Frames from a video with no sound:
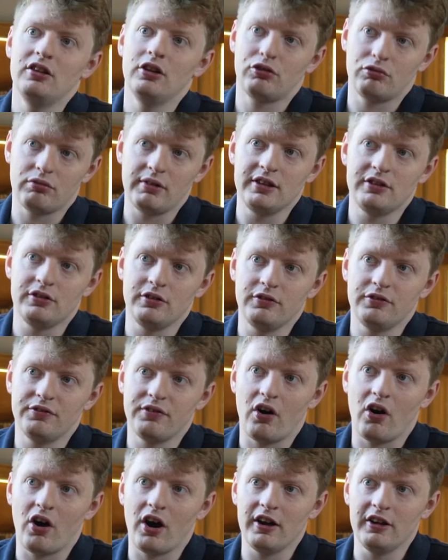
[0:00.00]

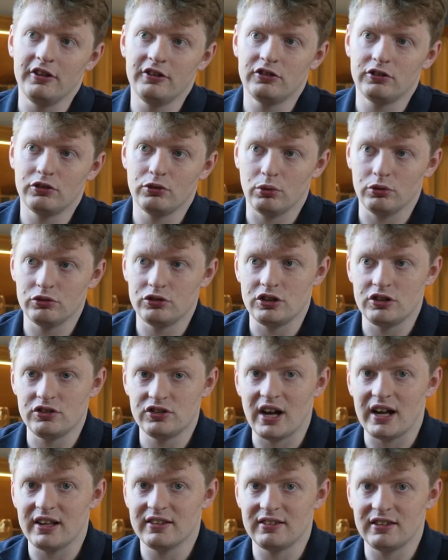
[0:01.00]
325s, the ones that use
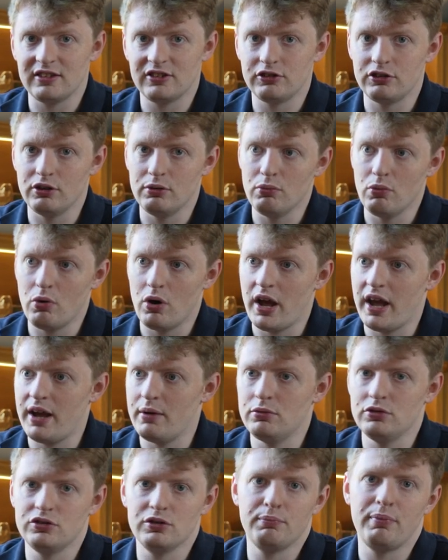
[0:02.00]
that system, it
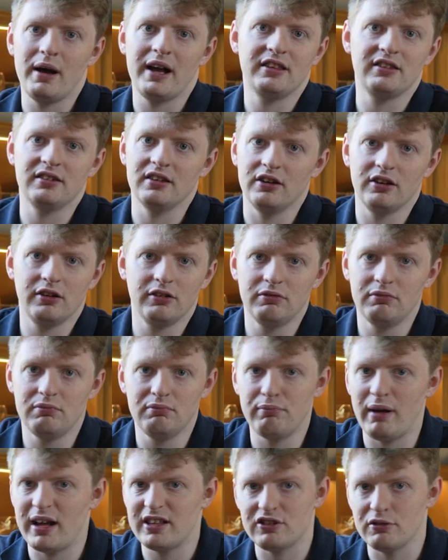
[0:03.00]
was a better
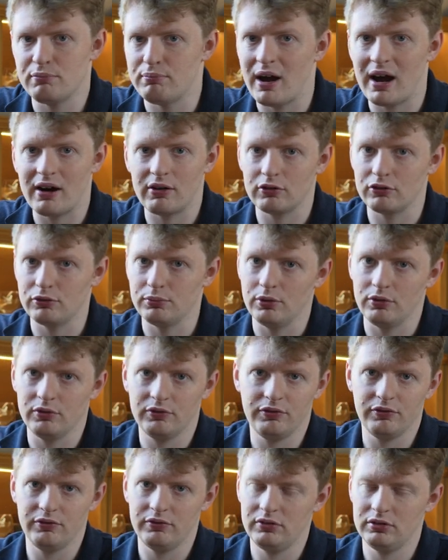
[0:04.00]
barrel, but
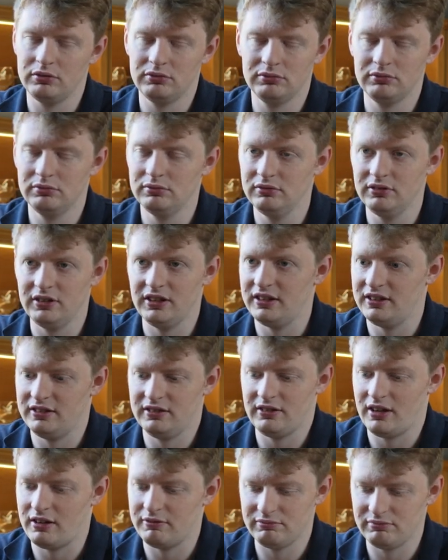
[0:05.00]

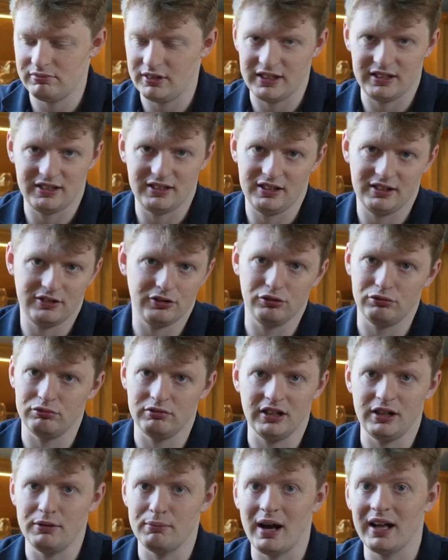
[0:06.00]
it doesn't
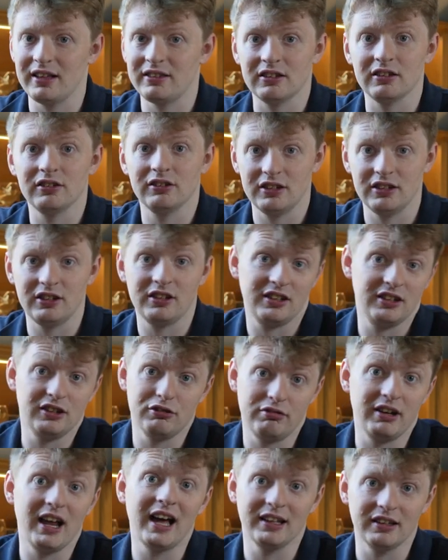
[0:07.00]
really matter in
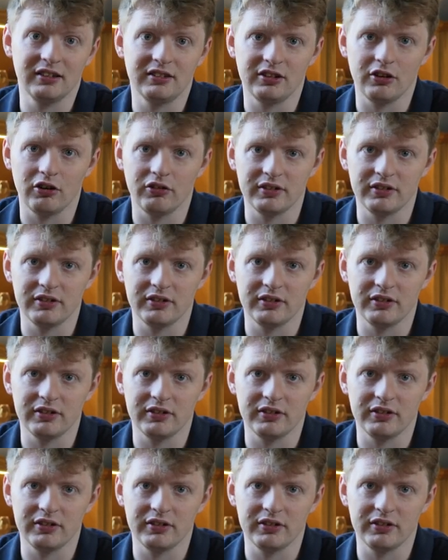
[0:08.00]
the reality of